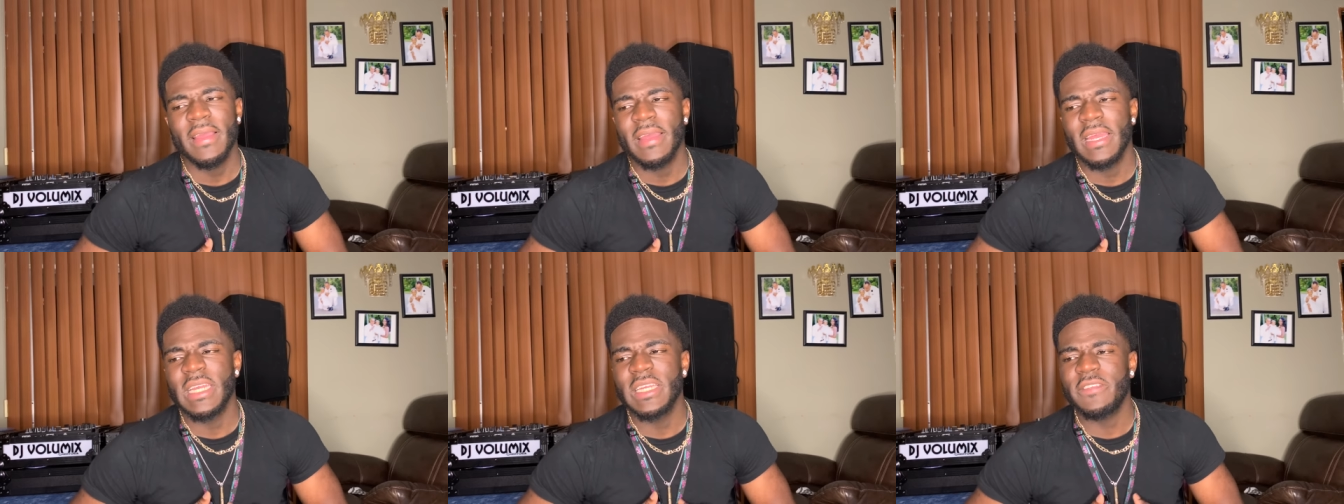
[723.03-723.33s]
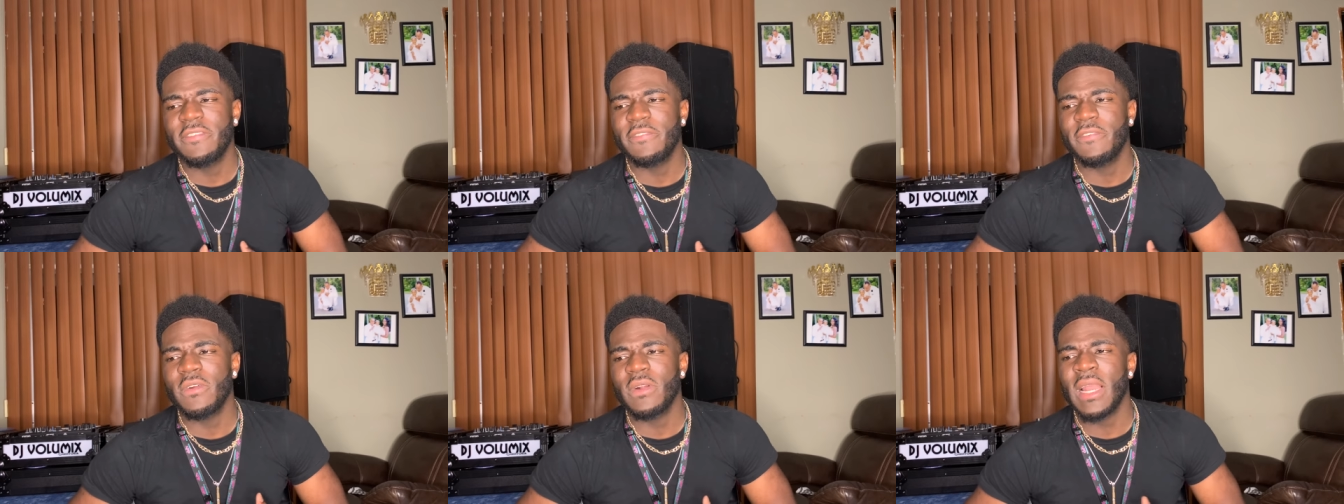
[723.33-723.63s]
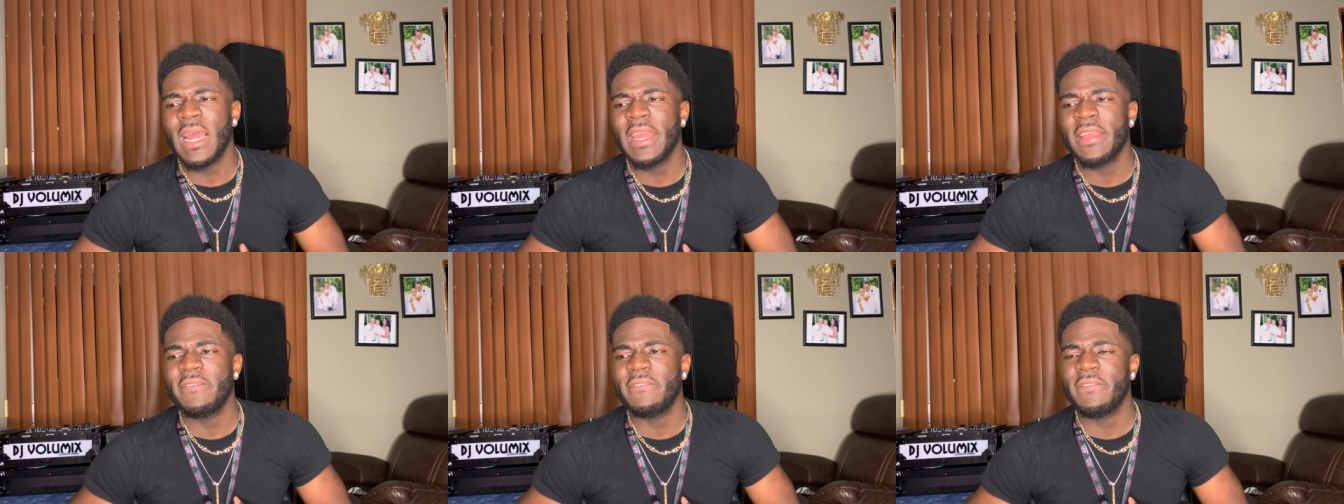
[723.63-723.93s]
it's for
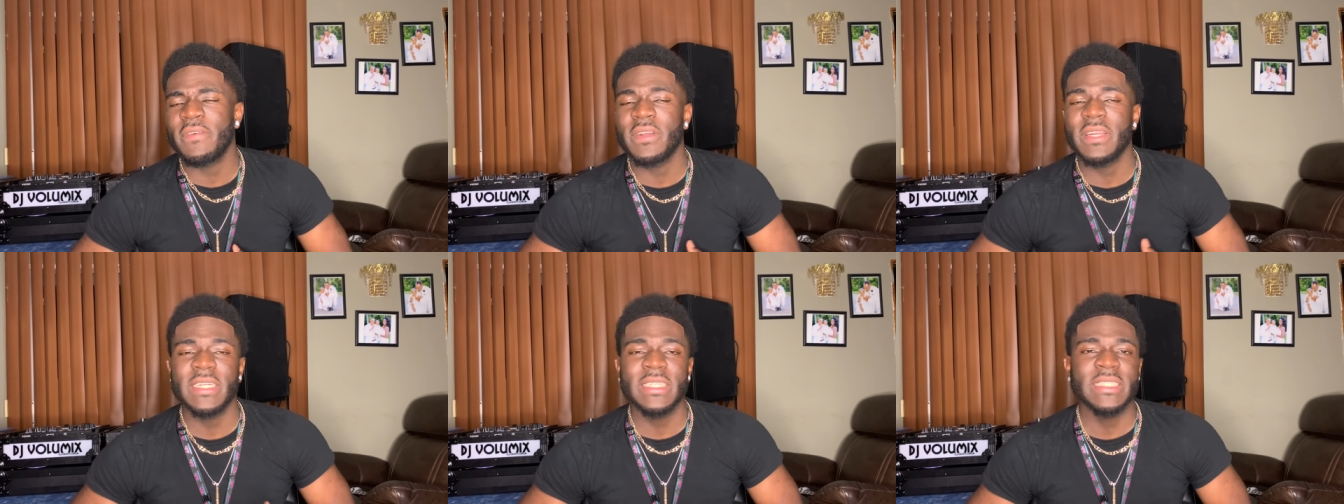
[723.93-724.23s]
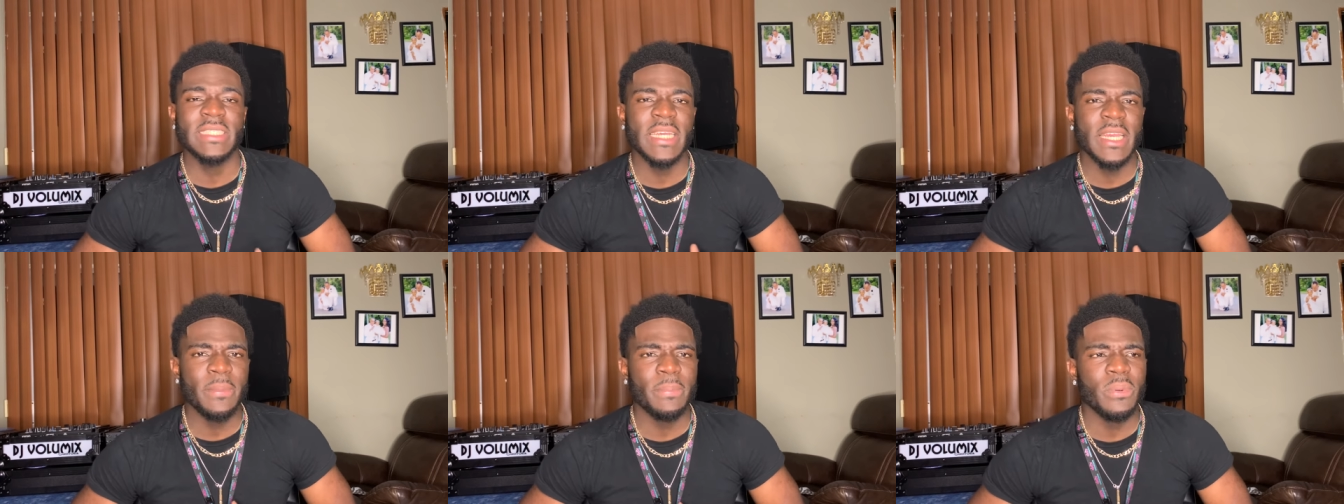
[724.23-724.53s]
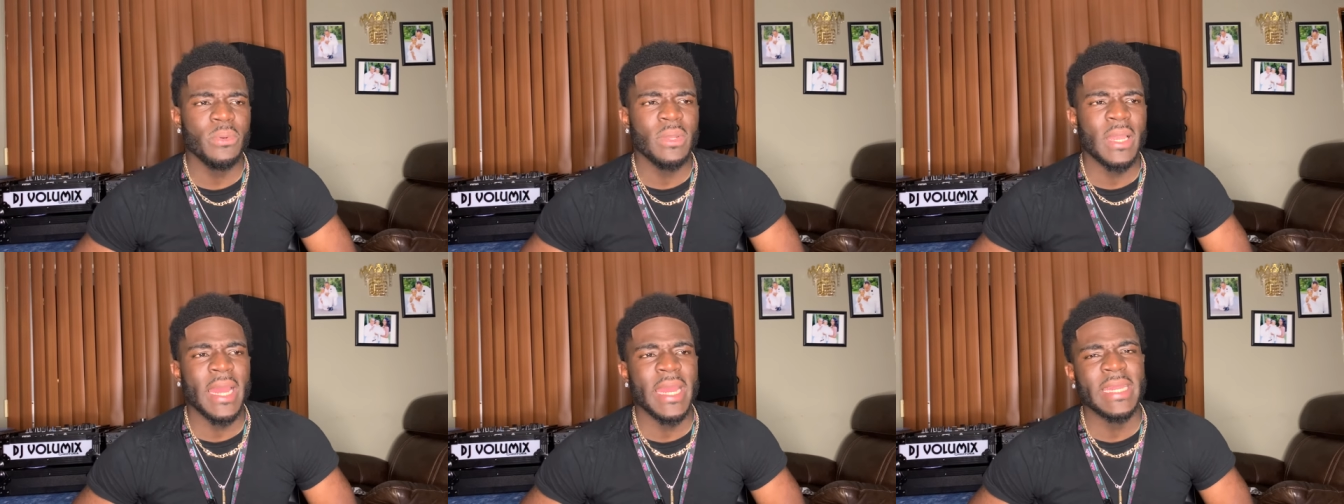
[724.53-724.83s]
like, for
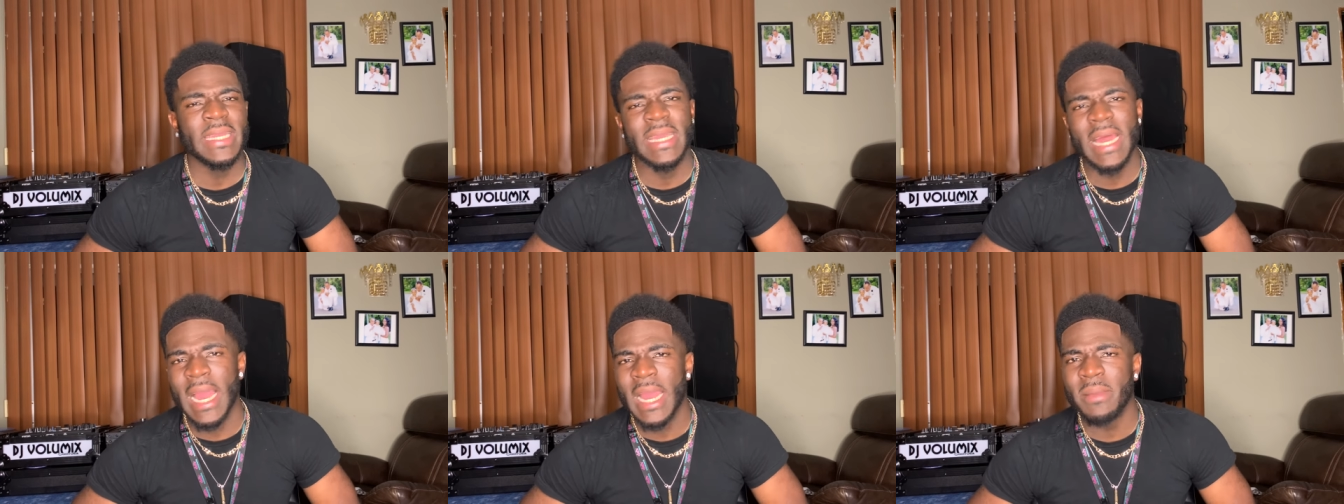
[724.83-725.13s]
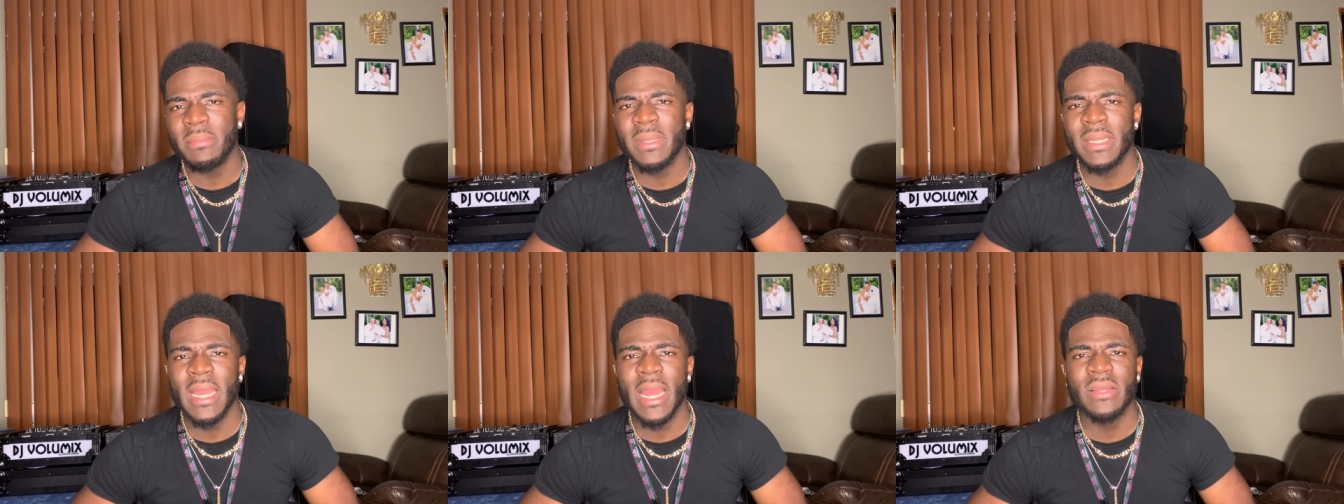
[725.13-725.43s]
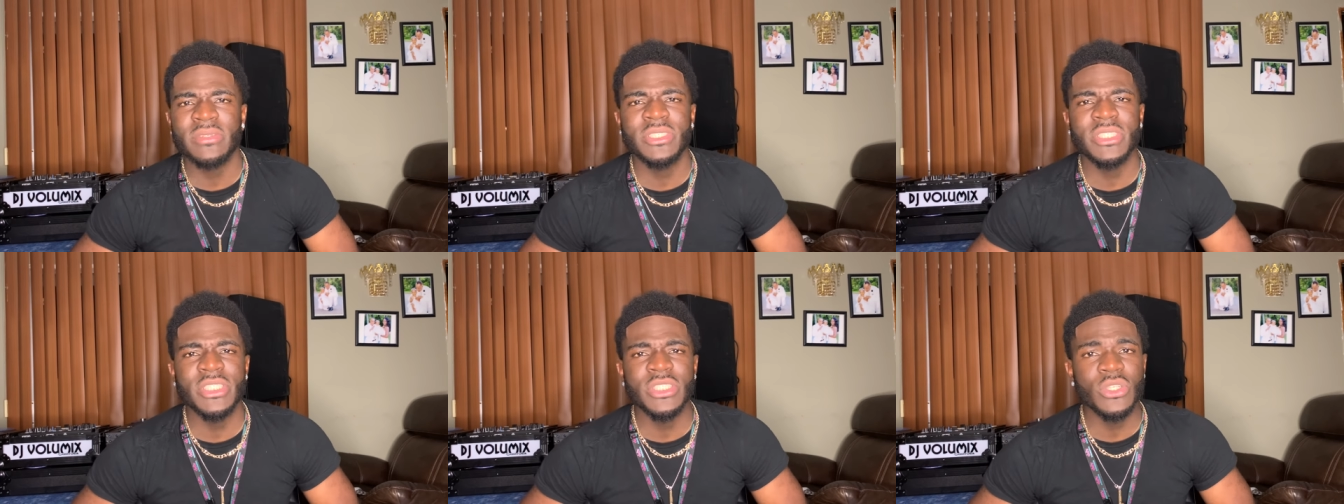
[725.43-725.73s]
example, like Diamond, how
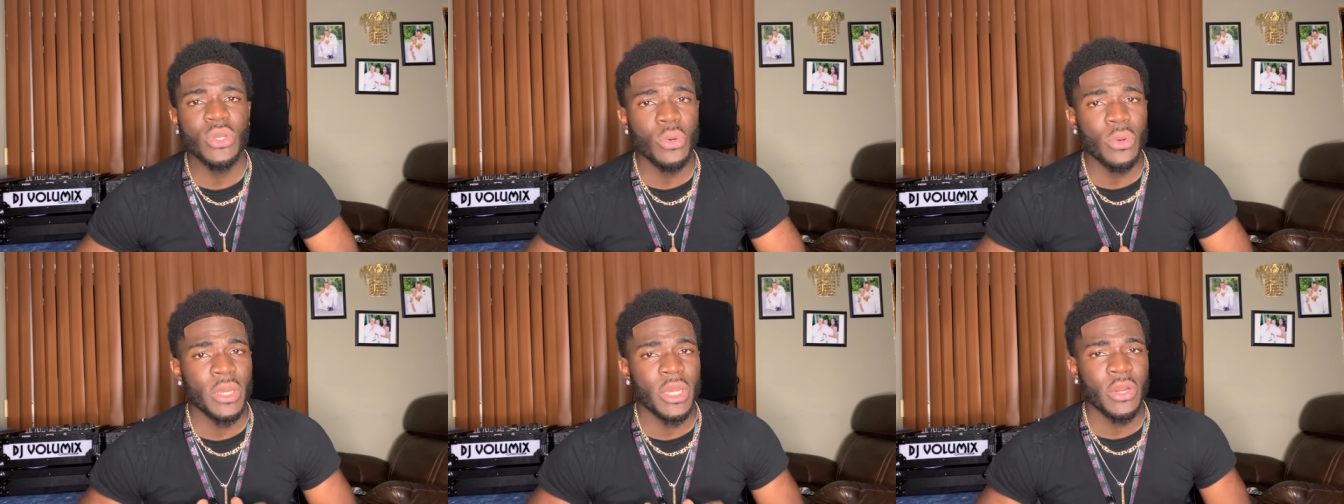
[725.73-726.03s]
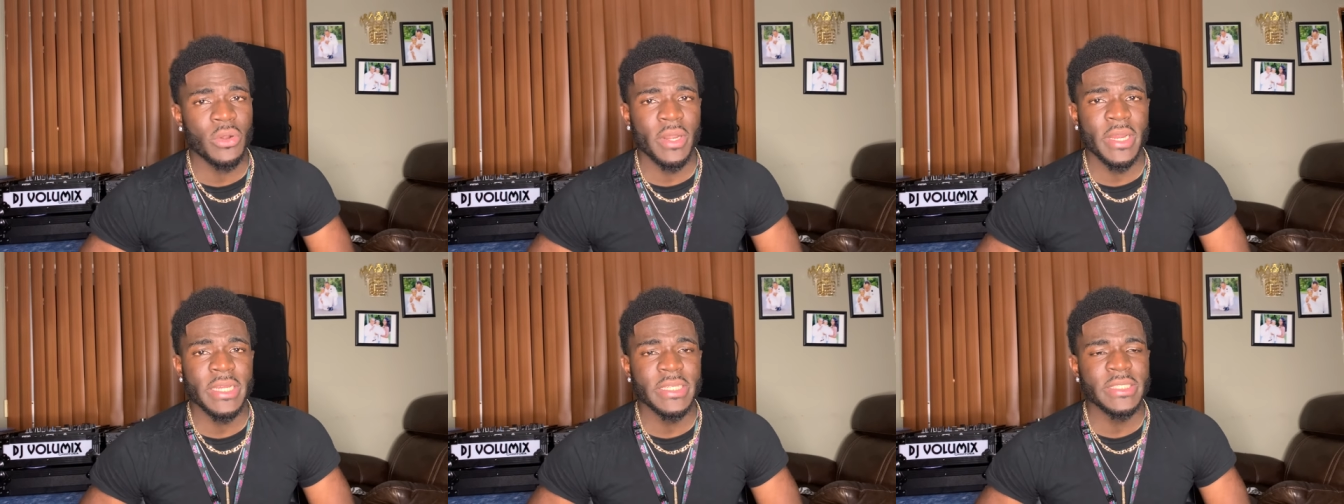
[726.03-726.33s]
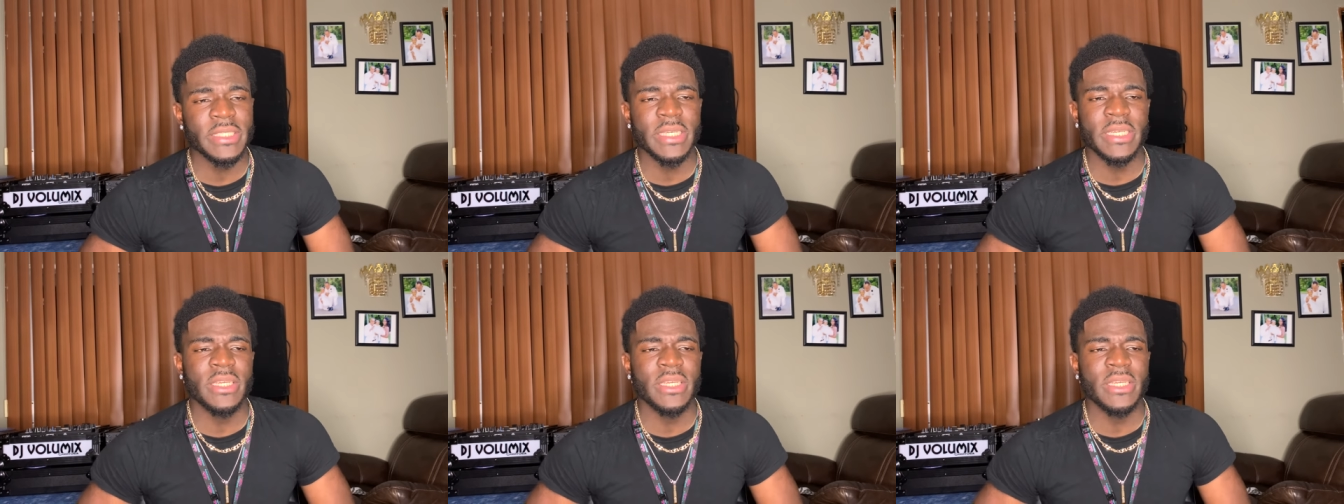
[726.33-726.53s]
she's going crazy.